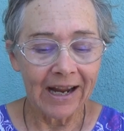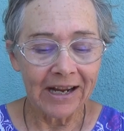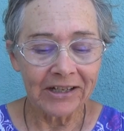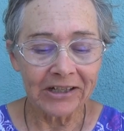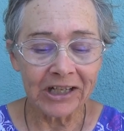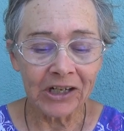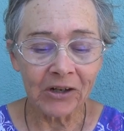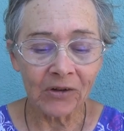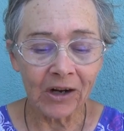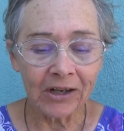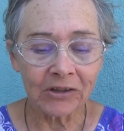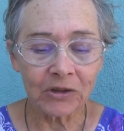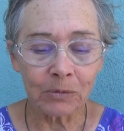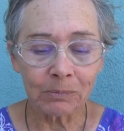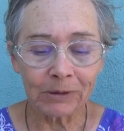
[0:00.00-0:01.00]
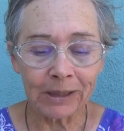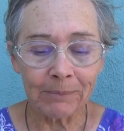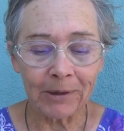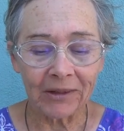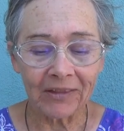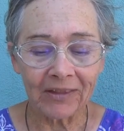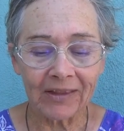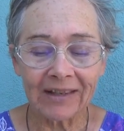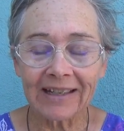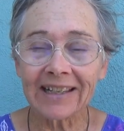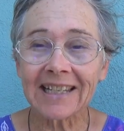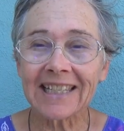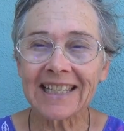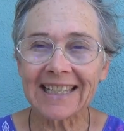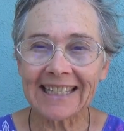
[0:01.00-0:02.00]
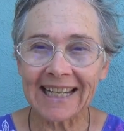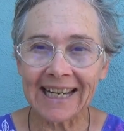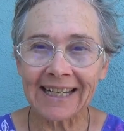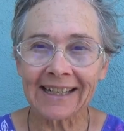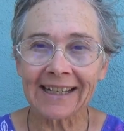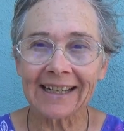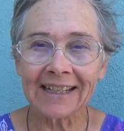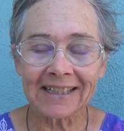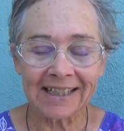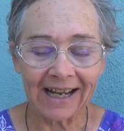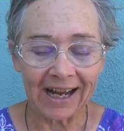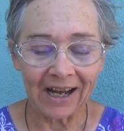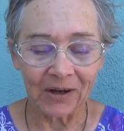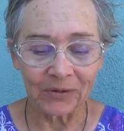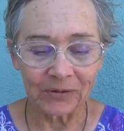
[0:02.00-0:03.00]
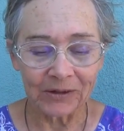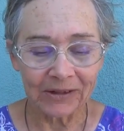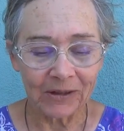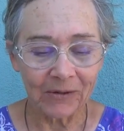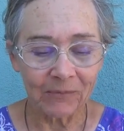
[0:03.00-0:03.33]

near unto Plymouth, stately town.